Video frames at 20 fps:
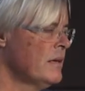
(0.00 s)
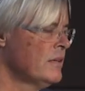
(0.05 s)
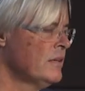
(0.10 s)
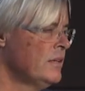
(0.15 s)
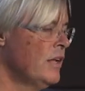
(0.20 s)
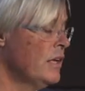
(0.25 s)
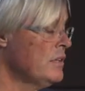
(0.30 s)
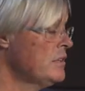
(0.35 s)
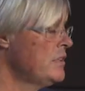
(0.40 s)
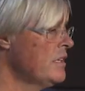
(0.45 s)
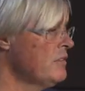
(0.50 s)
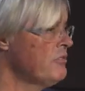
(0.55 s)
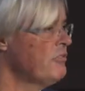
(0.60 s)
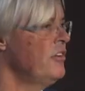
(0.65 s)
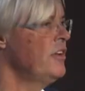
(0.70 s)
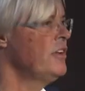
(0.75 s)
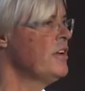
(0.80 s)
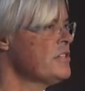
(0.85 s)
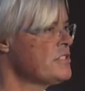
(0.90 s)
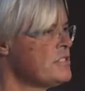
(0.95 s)
not yet
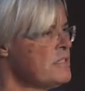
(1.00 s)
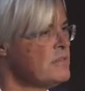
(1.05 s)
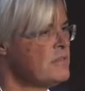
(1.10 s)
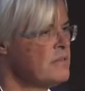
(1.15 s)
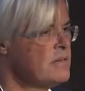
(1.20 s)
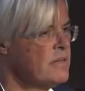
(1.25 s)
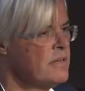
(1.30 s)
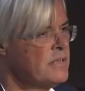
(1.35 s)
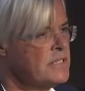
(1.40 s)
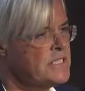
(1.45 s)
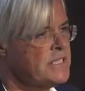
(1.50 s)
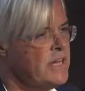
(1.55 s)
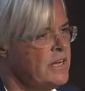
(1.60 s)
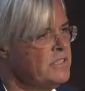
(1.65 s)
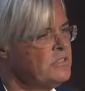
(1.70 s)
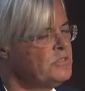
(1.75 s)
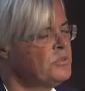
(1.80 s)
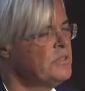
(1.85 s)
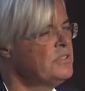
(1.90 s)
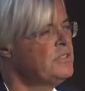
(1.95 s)
finished,
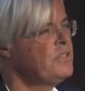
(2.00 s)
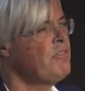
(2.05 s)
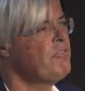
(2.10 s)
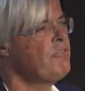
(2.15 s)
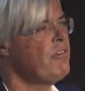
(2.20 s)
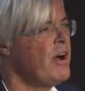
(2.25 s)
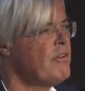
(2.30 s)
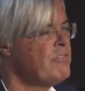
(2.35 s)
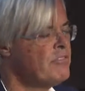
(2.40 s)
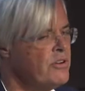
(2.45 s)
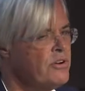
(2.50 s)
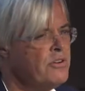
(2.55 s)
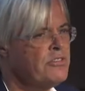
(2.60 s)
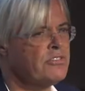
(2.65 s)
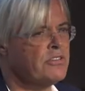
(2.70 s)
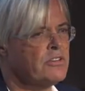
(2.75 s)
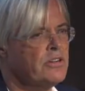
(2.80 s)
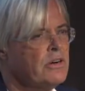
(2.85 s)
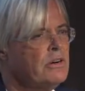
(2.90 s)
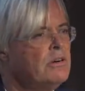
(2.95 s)
started 25 years
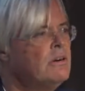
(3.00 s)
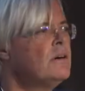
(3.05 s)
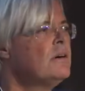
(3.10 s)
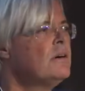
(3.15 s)
ago,